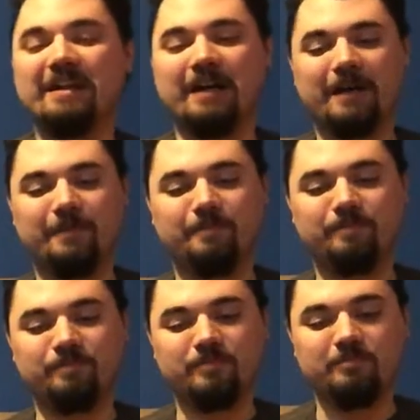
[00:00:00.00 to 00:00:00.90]

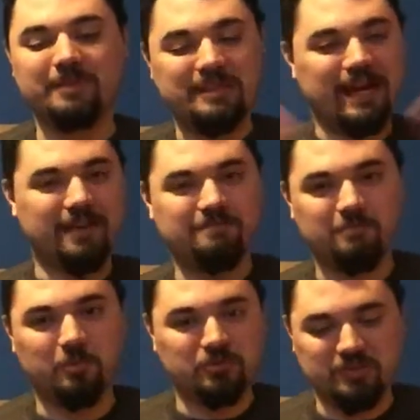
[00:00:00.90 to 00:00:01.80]
um, but yeah,
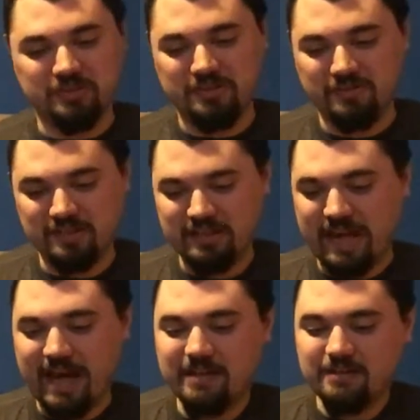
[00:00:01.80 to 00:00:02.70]
we'll just leave it at
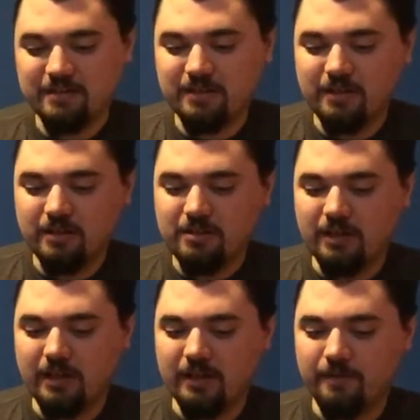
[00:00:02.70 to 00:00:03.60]
that.
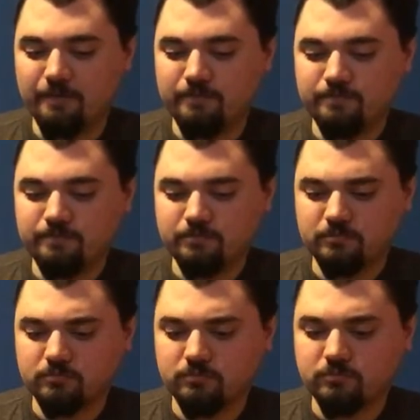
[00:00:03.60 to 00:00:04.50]
Um,
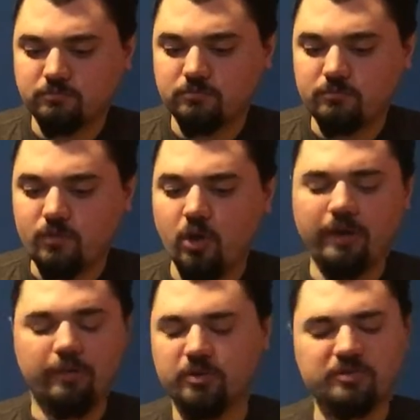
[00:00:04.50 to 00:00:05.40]
Not okay. Oh,
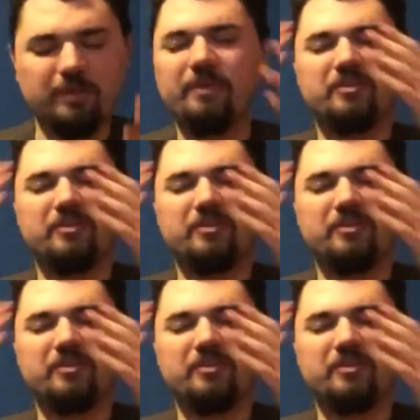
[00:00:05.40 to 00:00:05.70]
anyway, there was something